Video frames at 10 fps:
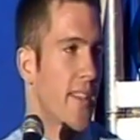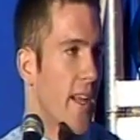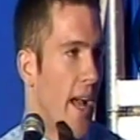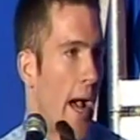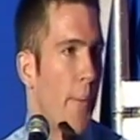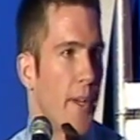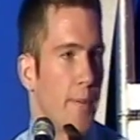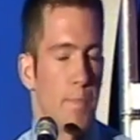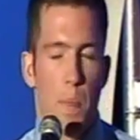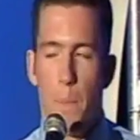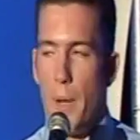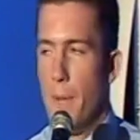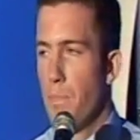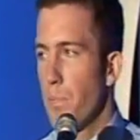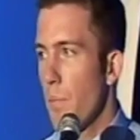kind of happening. But
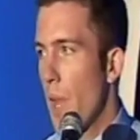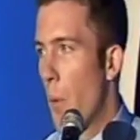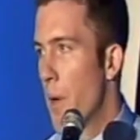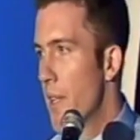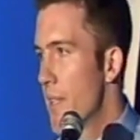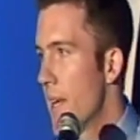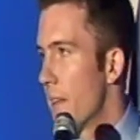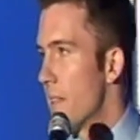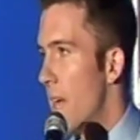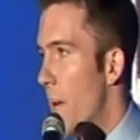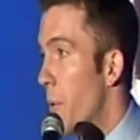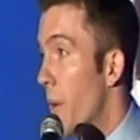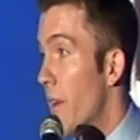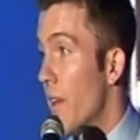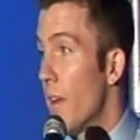I wanted to take the time
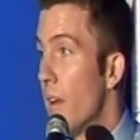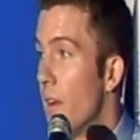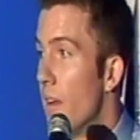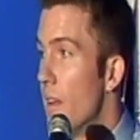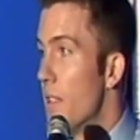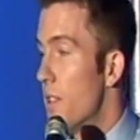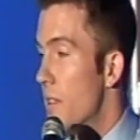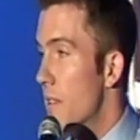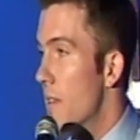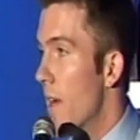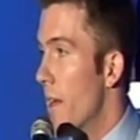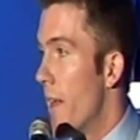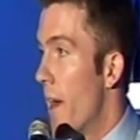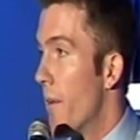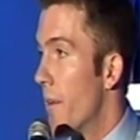quickly to just
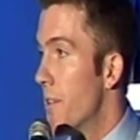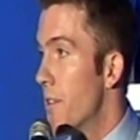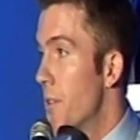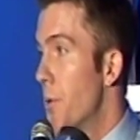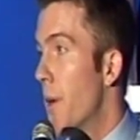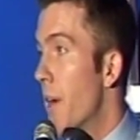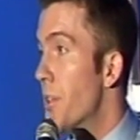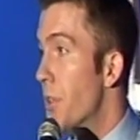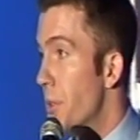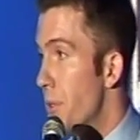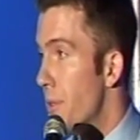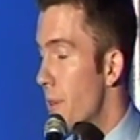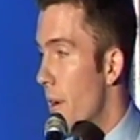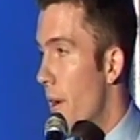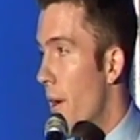introduce
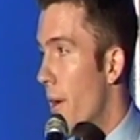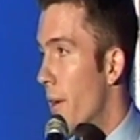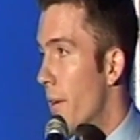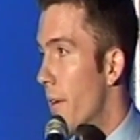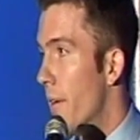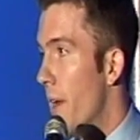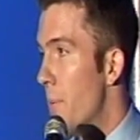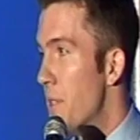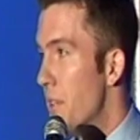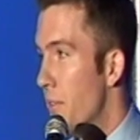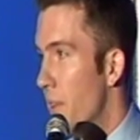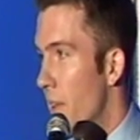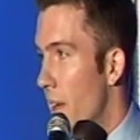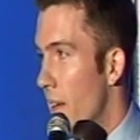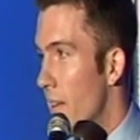our MC for the
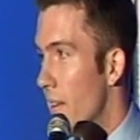night.